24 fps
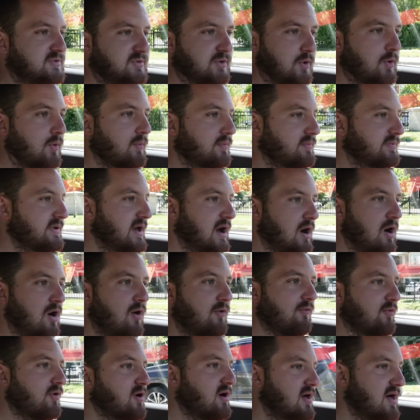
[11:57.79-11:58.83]
So yeah,
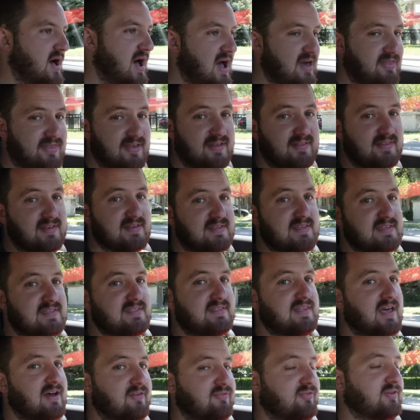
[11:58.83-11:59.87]
overall, I think this is
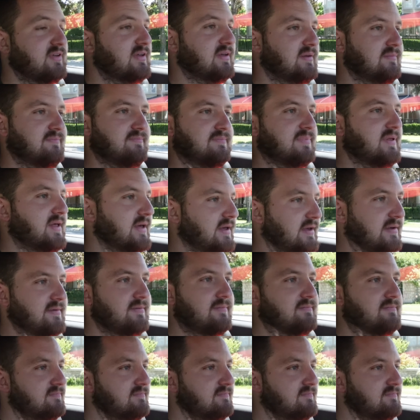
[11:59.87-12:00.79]
definitely like